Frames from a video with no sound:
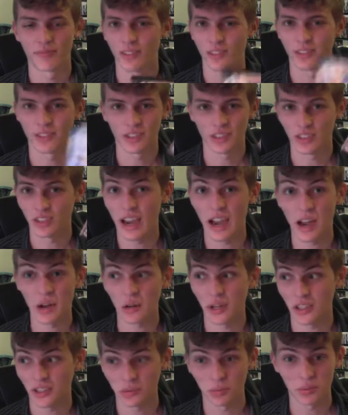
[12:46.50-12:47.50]
This is how I
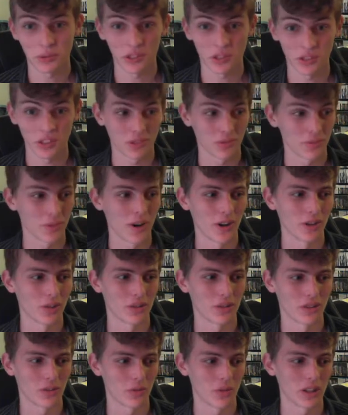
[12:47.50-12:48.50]
experienced Mario
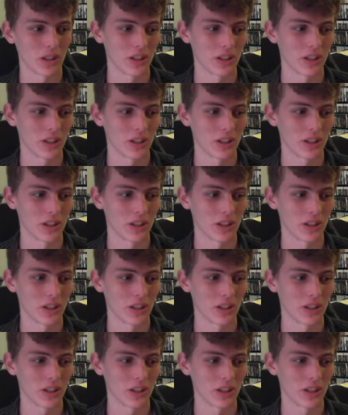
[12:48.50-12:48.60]
3,